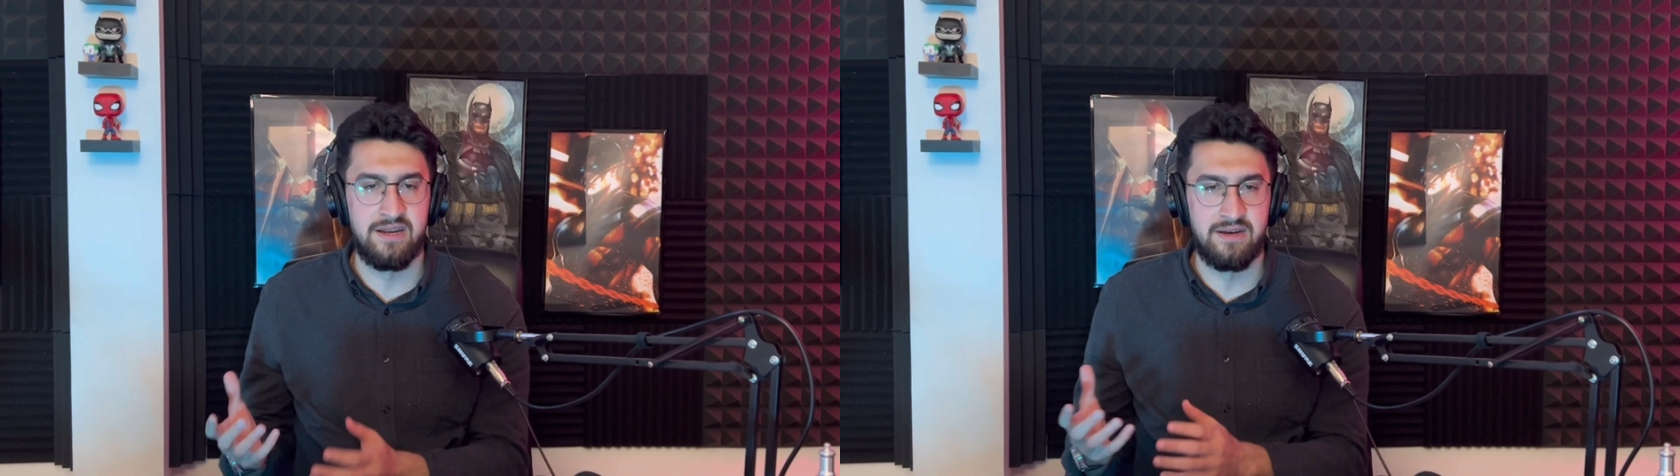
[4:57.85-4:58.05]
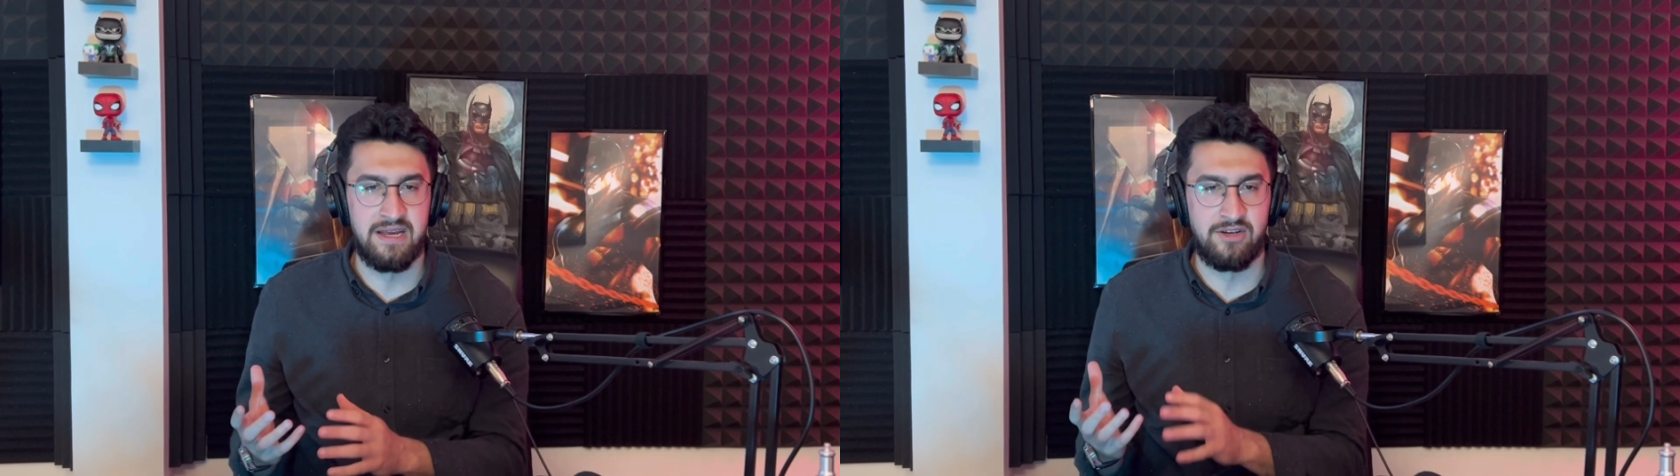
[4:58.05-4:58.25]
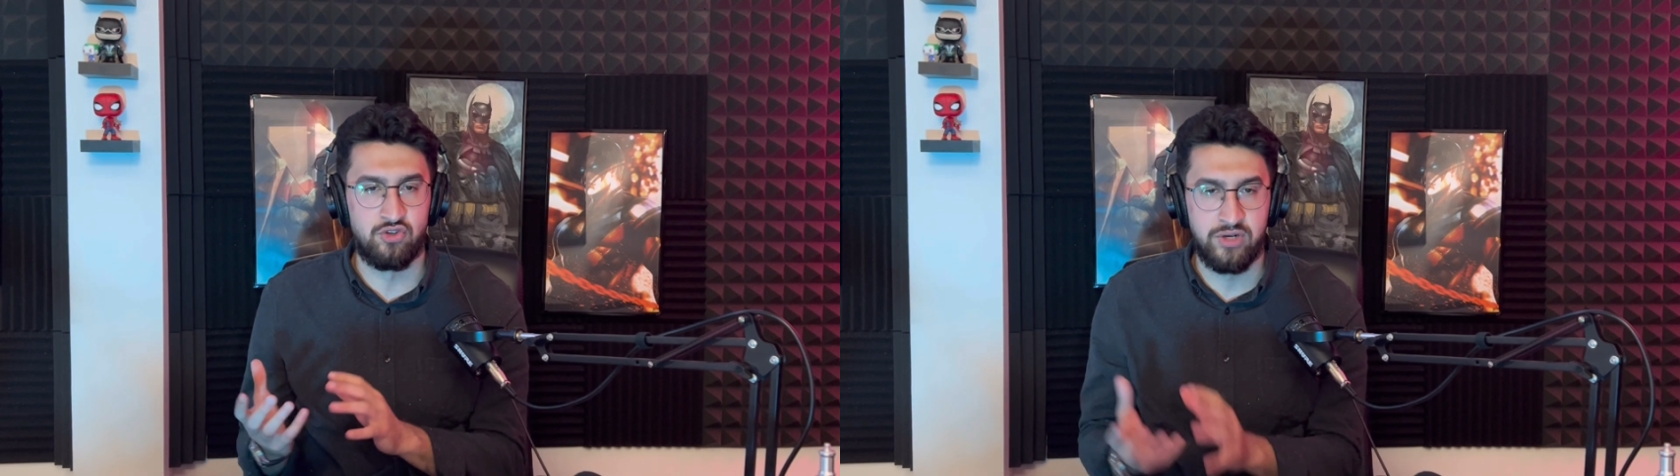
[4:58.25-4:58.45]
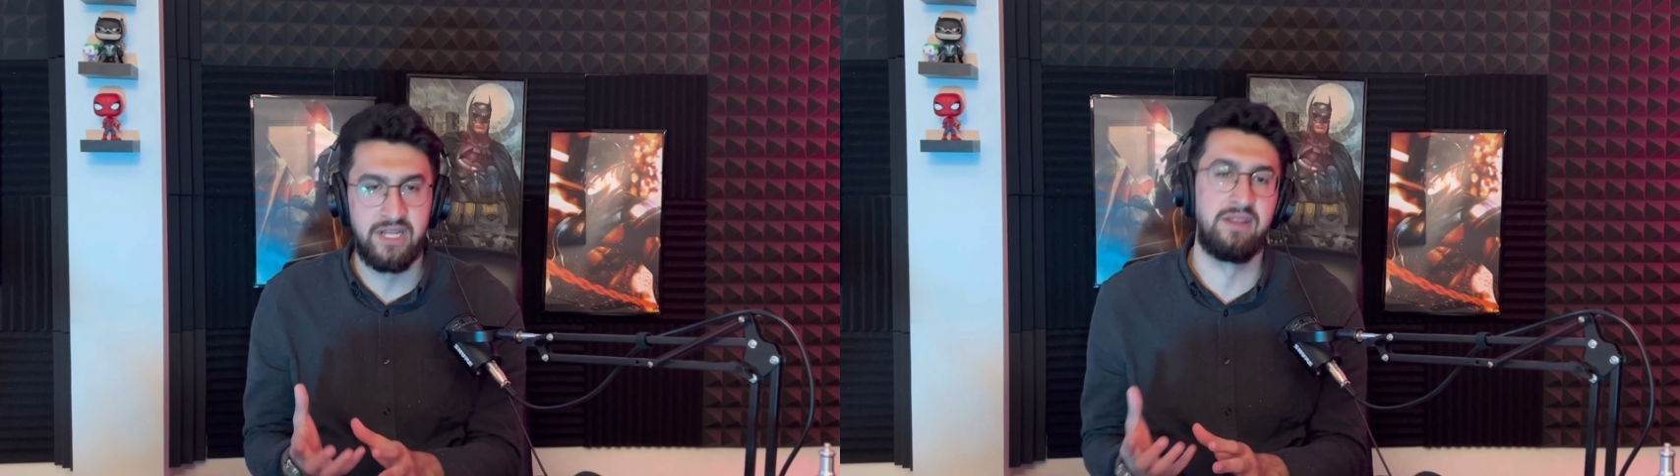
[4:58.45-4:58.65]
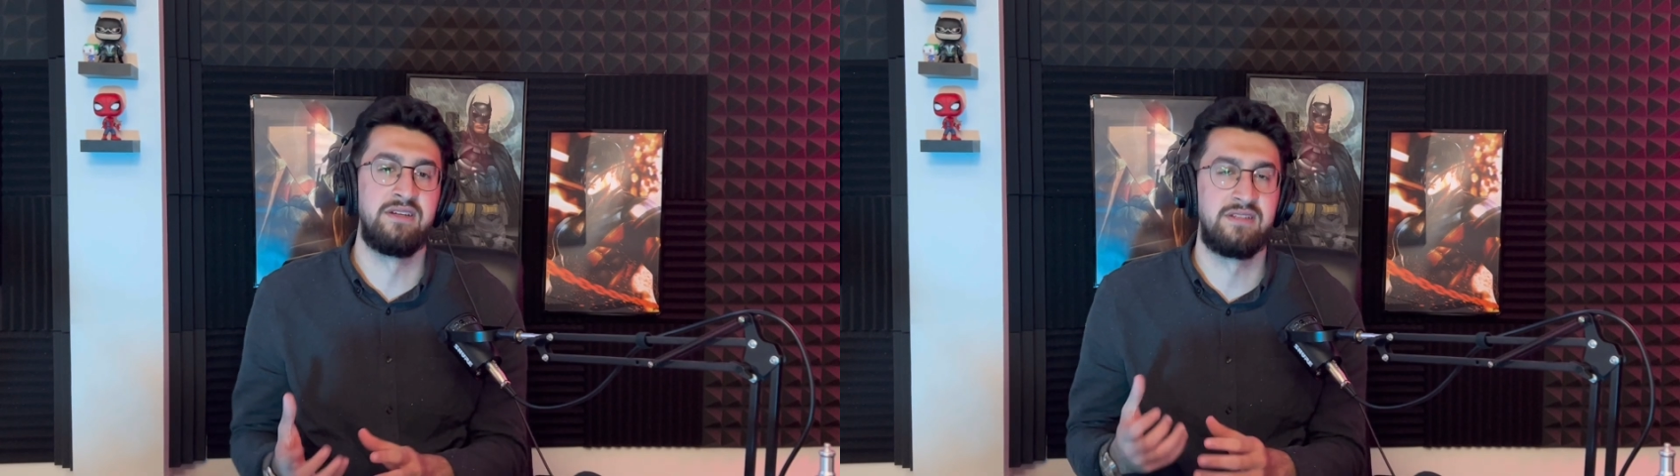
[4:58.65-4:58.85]
and
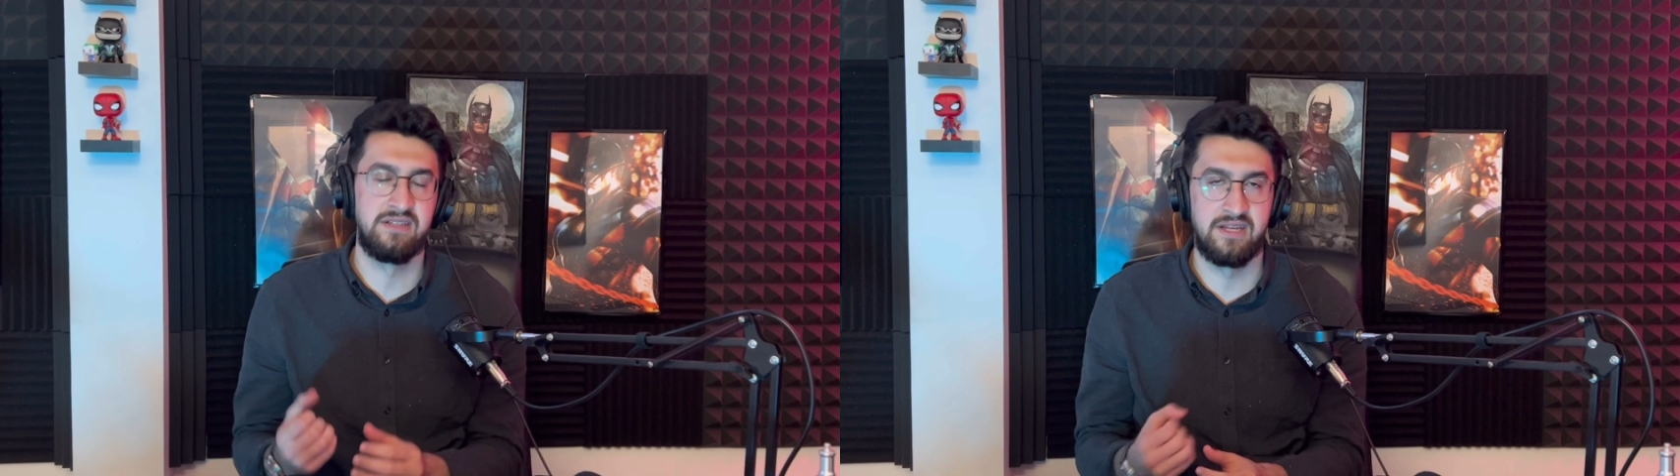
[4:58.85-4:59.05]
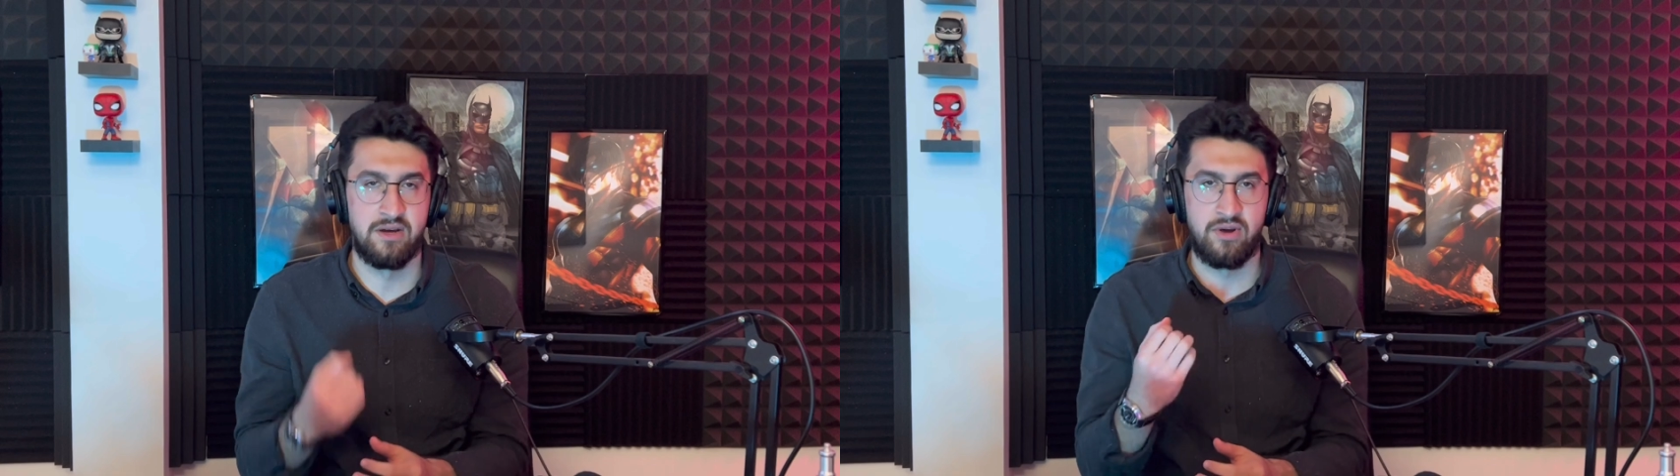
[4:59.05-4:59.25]
treating this as like,